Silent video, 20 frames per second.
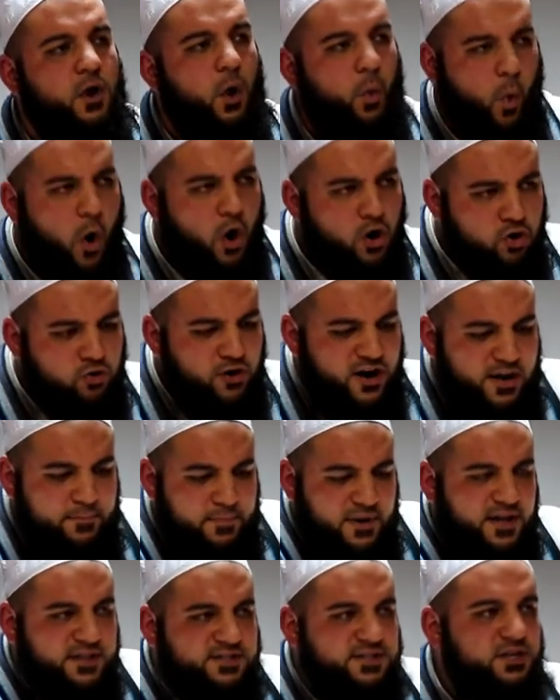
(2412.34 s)
What
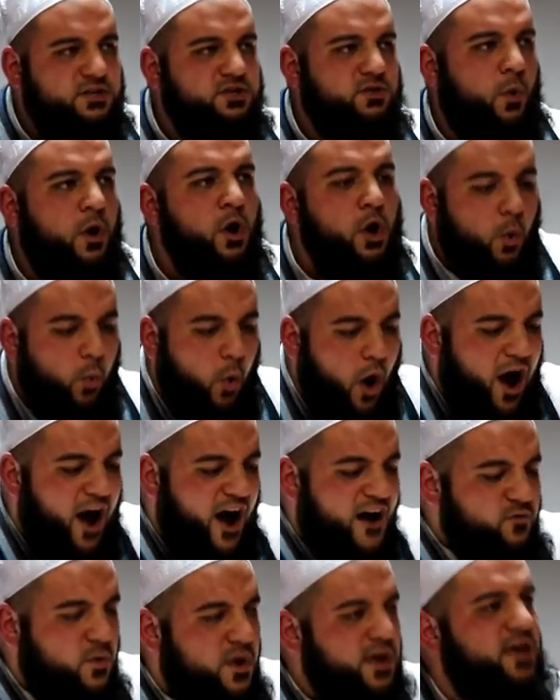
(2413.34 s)
credibility, what
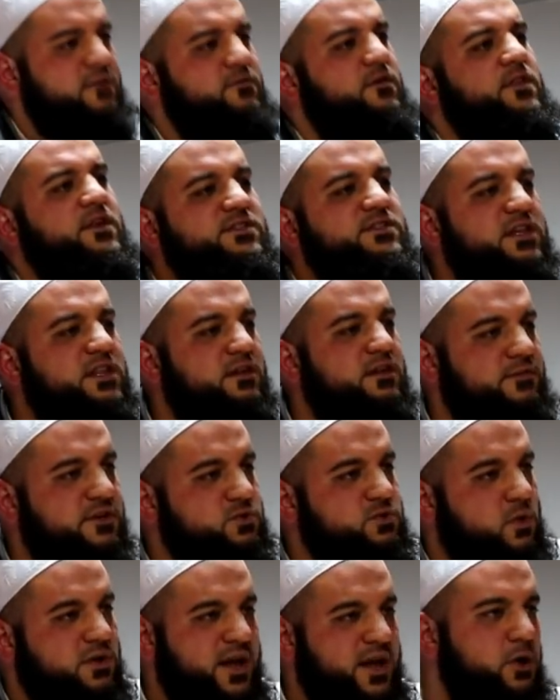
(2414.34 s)
have we given these
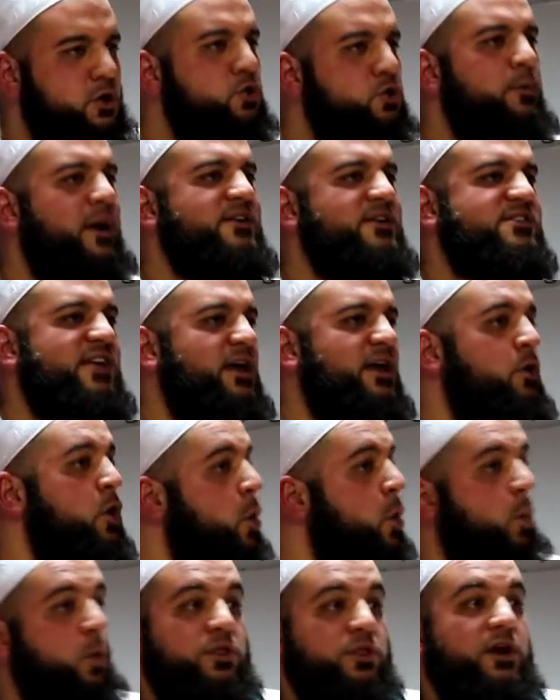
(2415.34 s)
individuals? Now you may
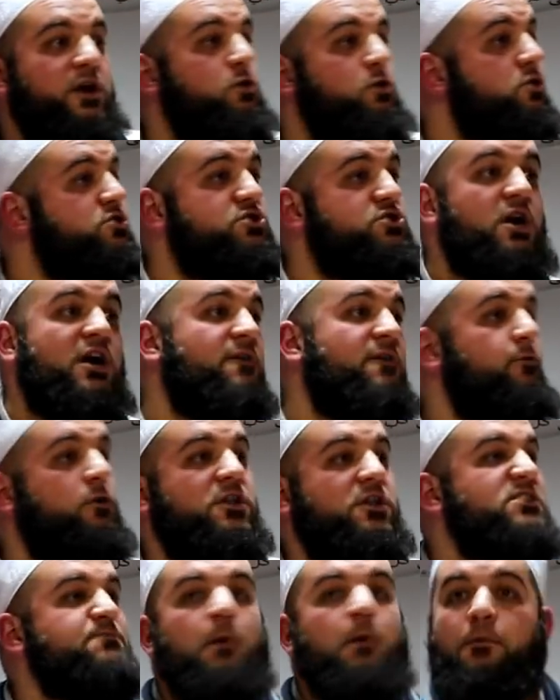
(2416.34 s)
say, well, they did not study for
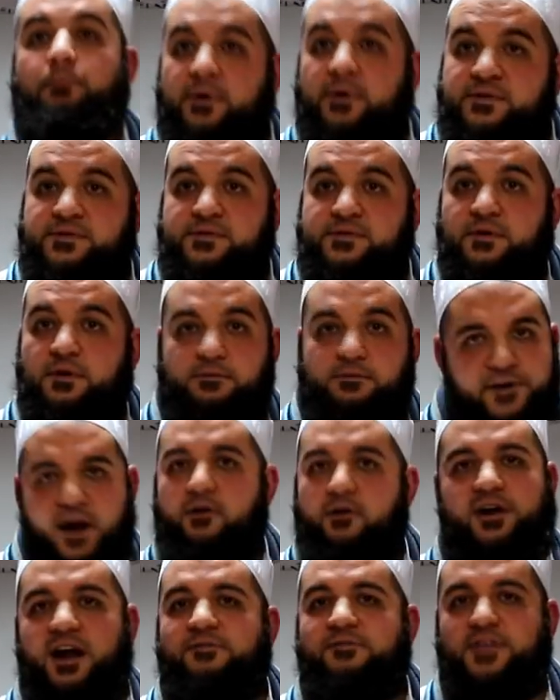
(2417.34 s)
this purpose.
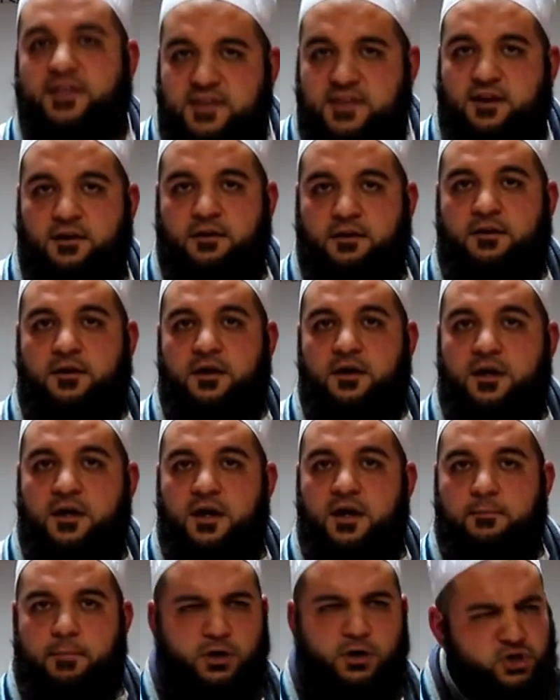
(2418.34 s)
Fair enough, they didn't.
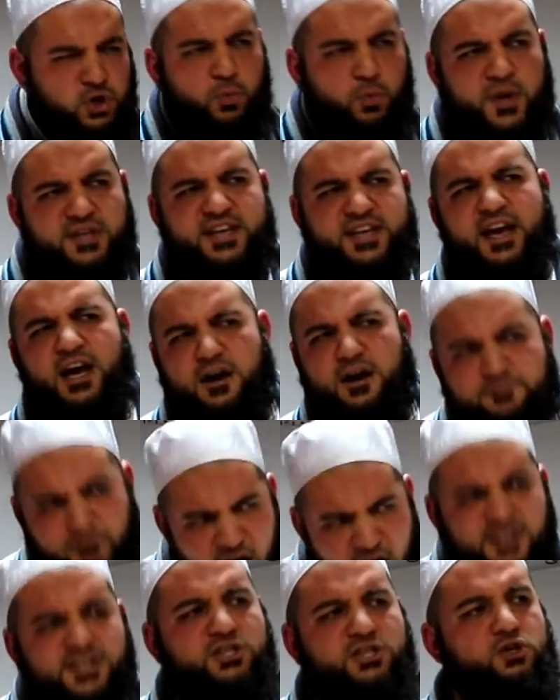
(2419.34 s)
But should we take
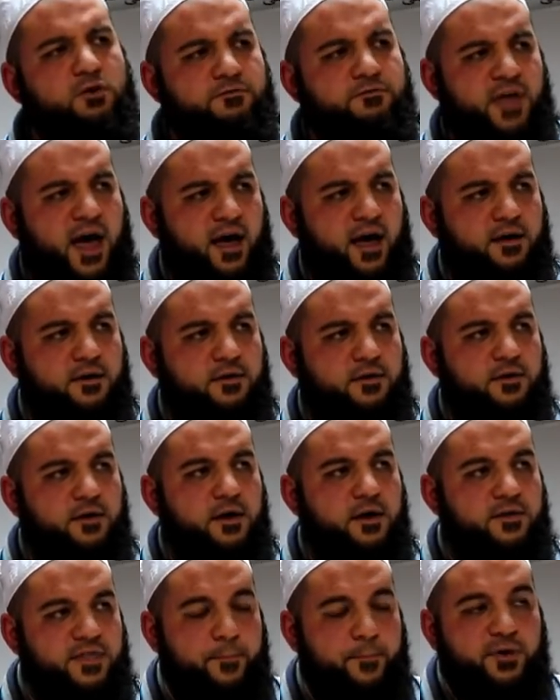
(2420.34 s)
advantage of that?
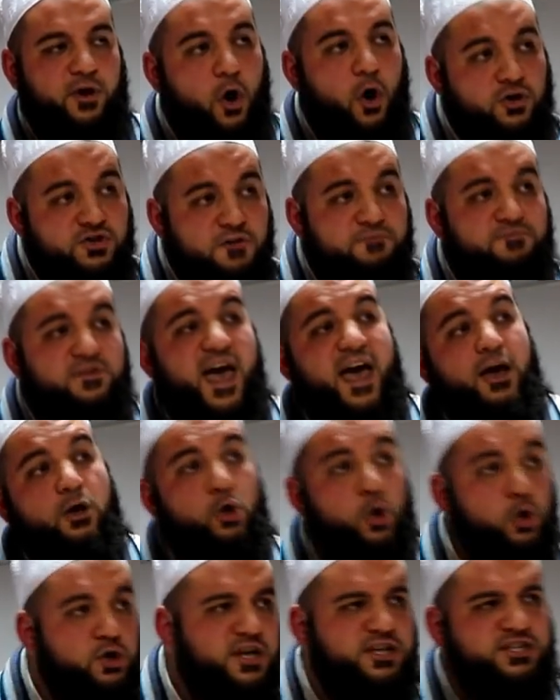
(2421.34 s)
That because of their good